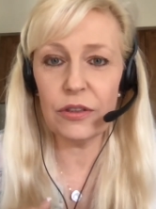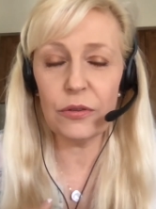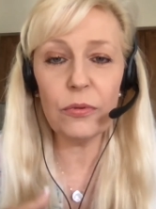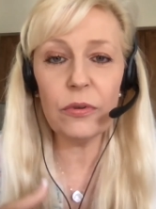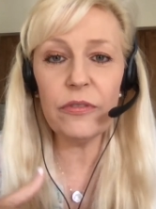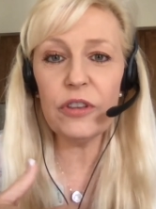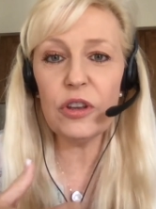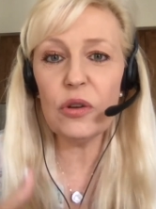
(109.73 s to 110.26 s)

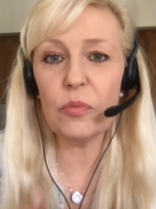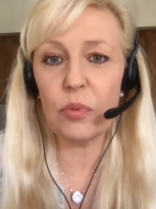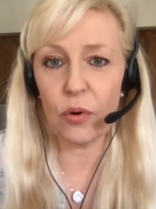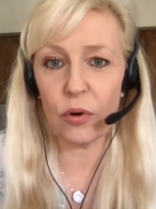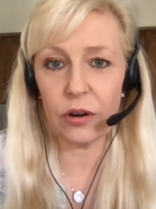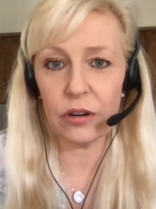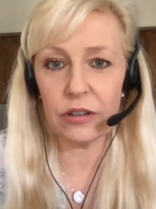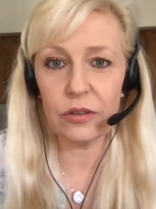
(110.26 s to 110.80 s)
the review
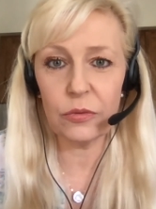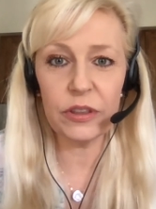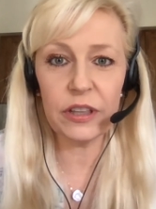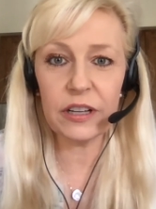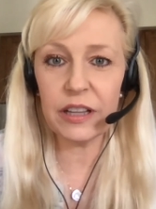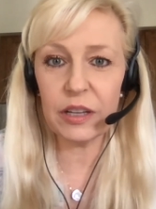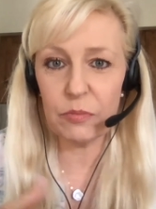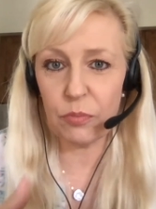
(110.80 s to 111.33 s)
board
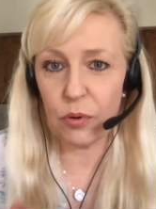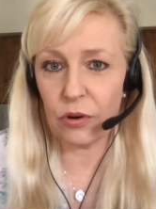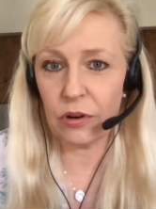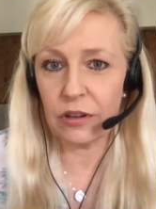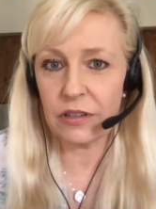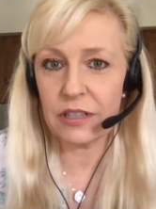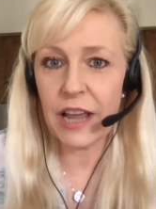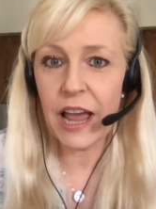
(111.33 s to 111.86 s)
with
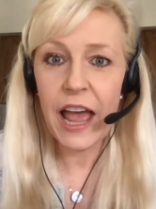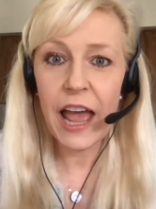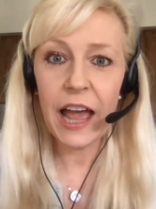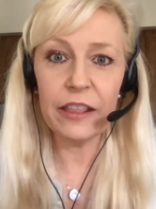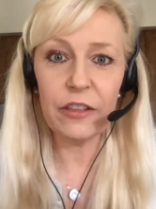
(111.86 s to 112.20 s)
clipboards.